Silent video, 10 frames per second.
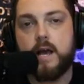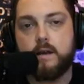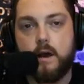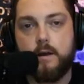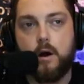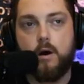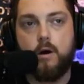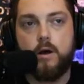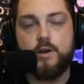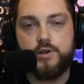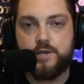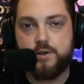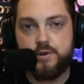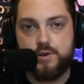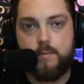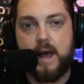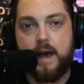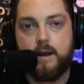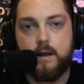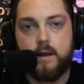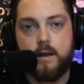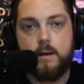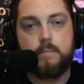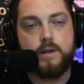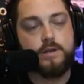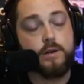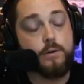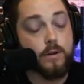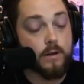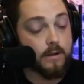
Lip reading: Not all adjusters are bad, but dude,